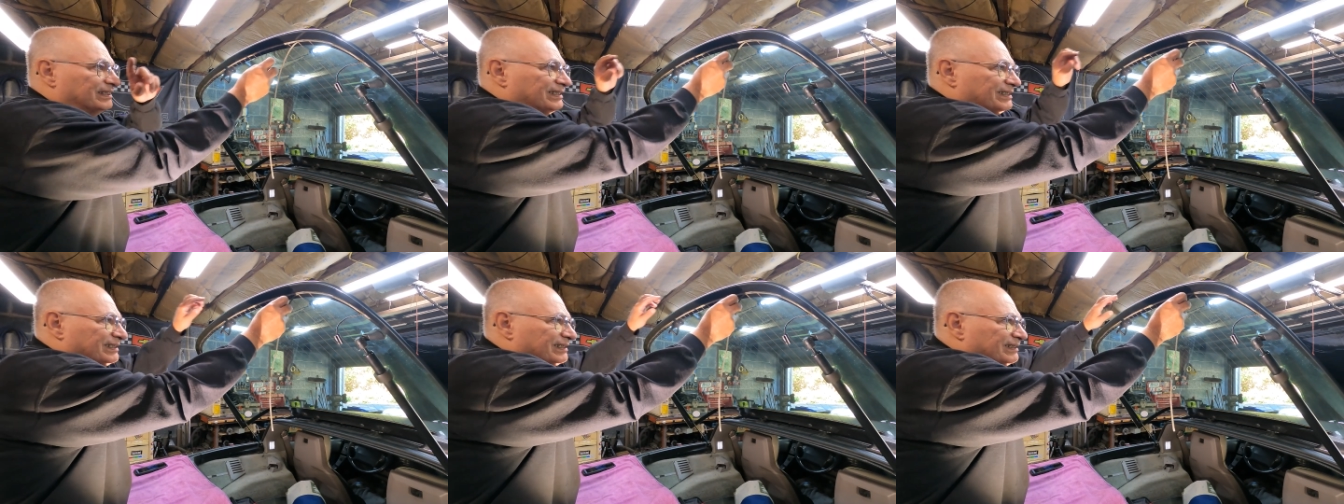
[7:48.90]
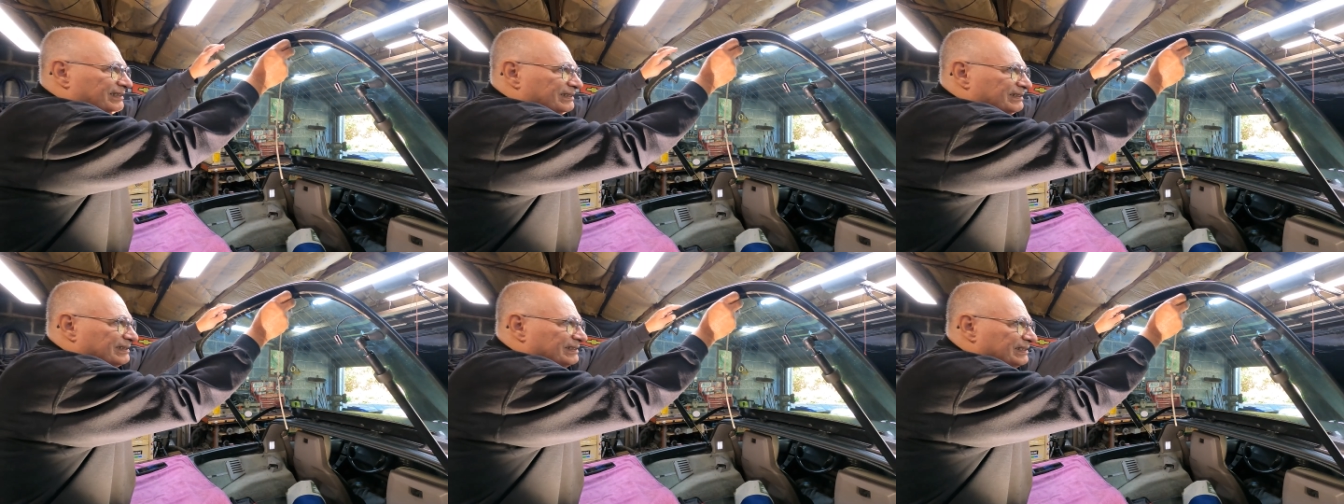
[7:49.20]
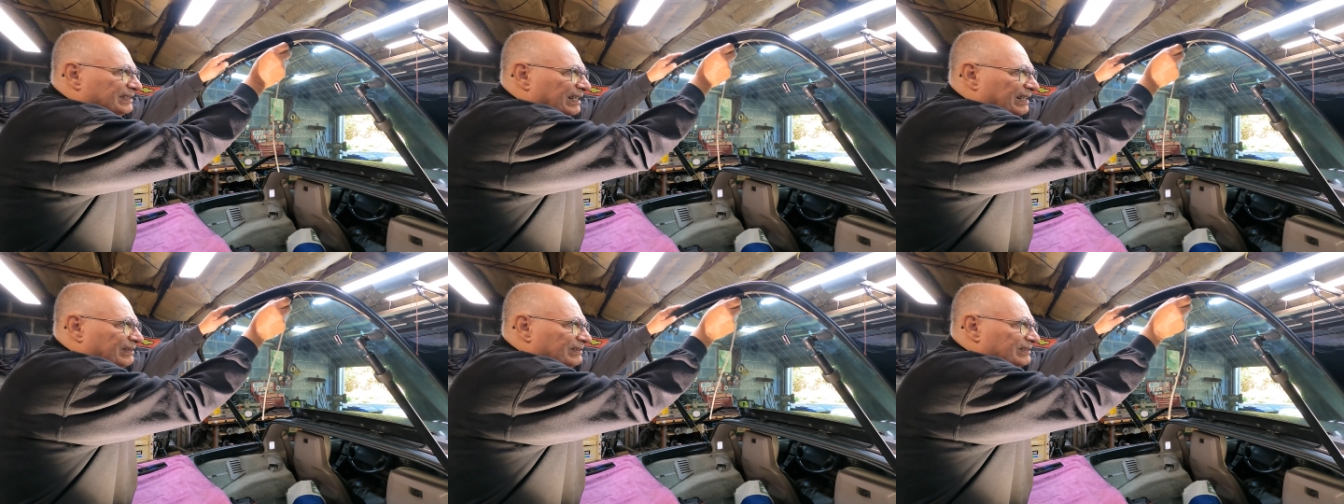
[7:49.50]
and
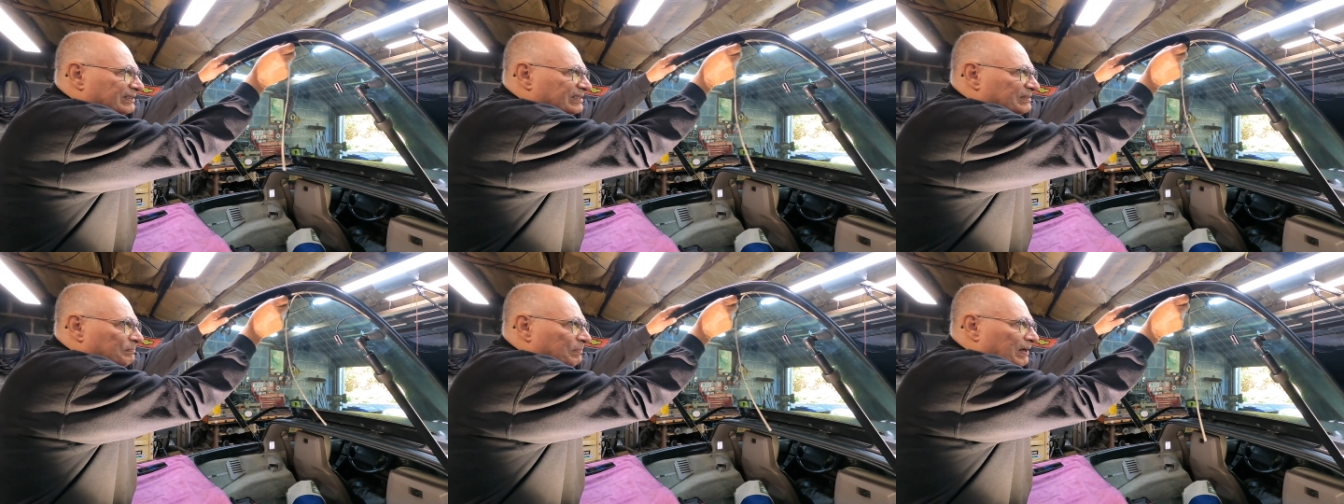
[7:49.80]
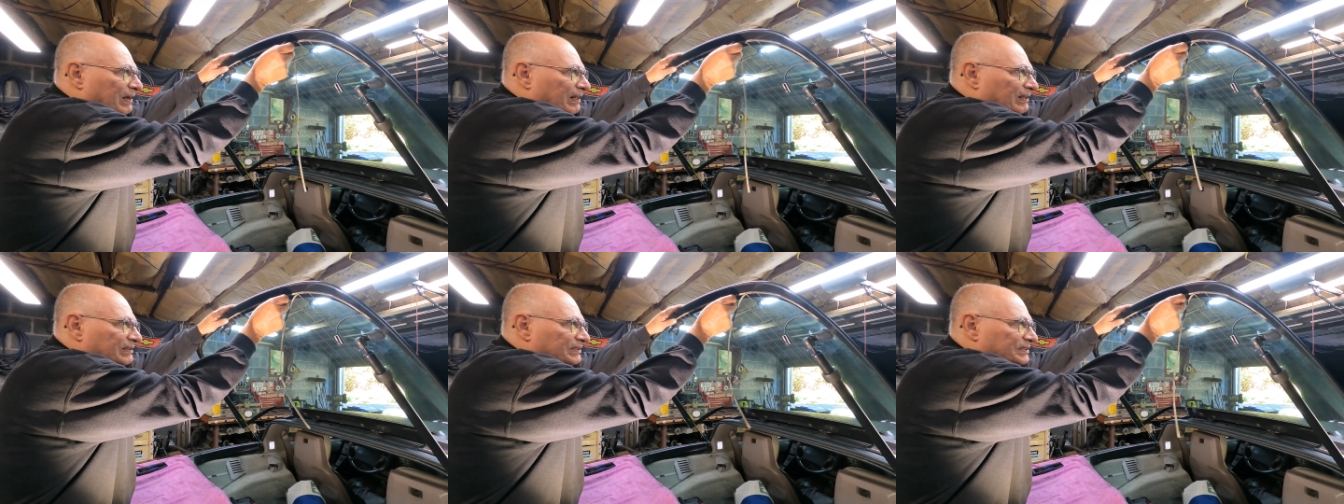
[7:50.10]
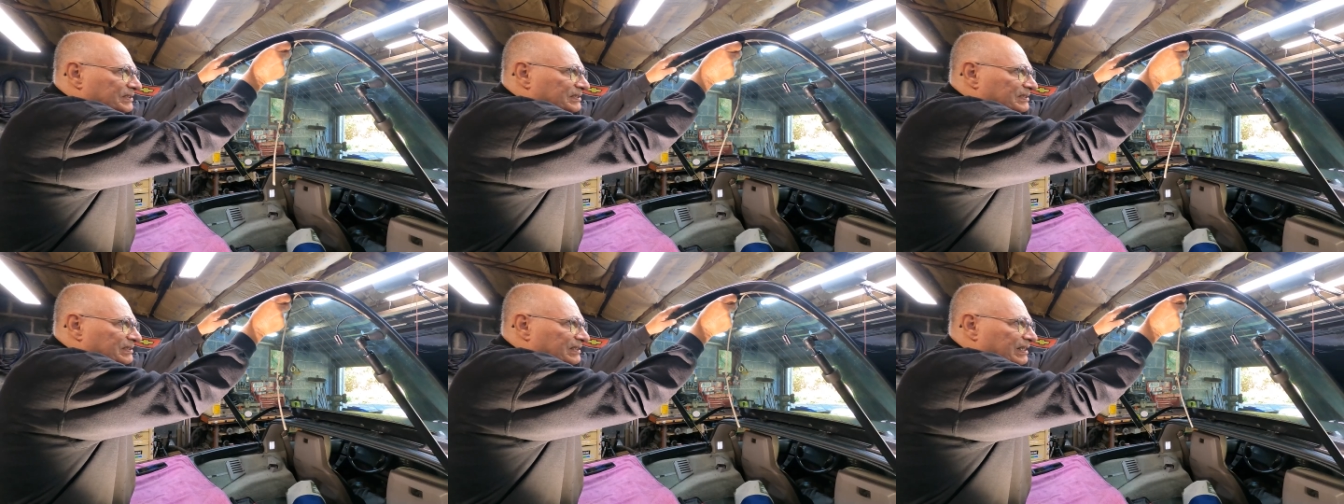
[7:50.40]
see how this
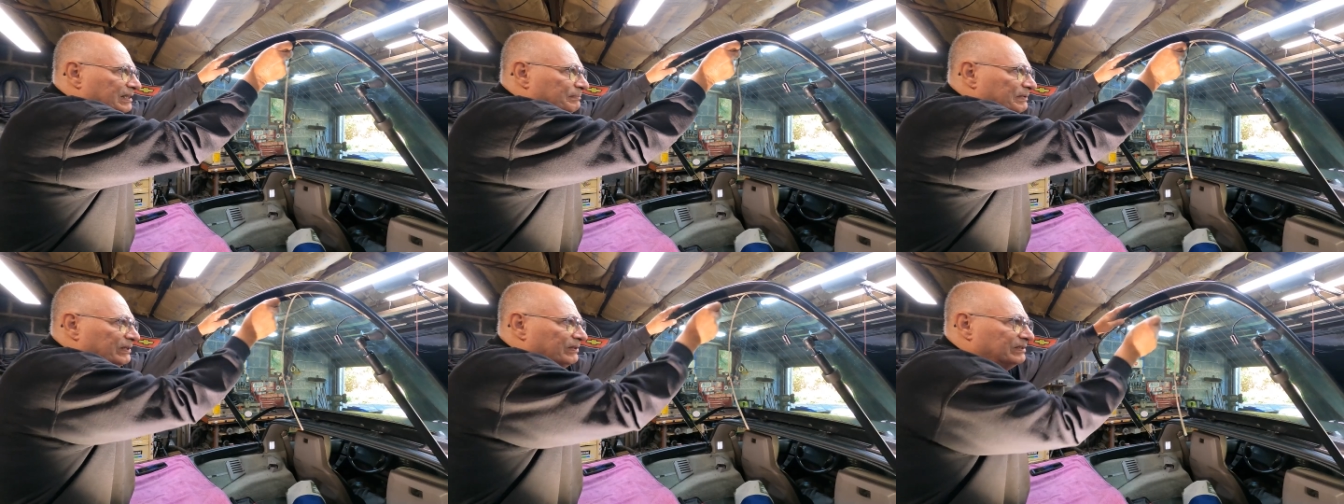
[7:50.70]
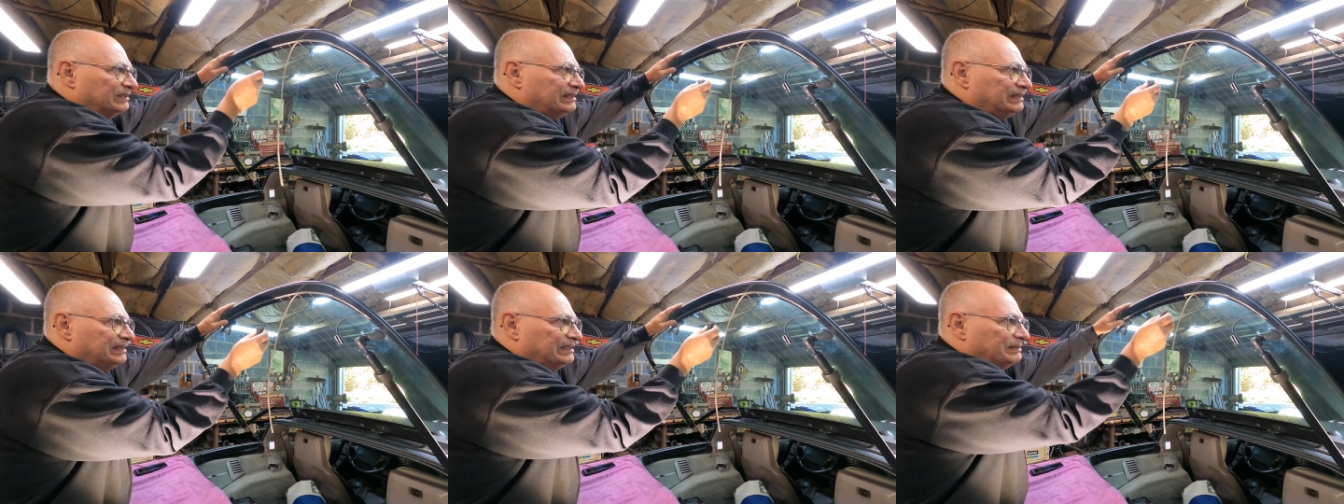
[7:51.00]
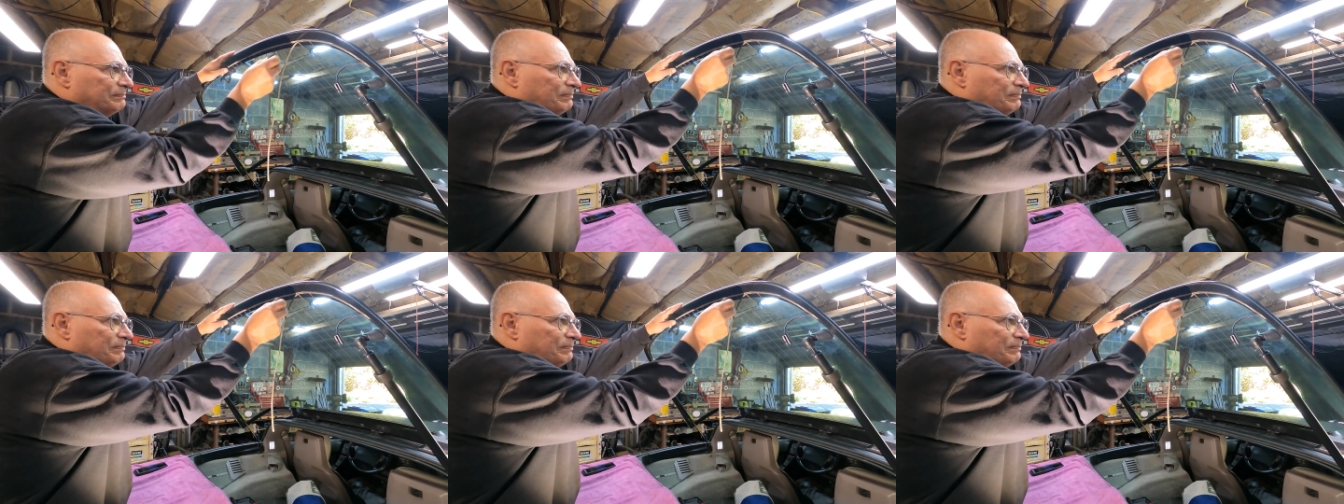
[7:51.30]
polishes up. I only need to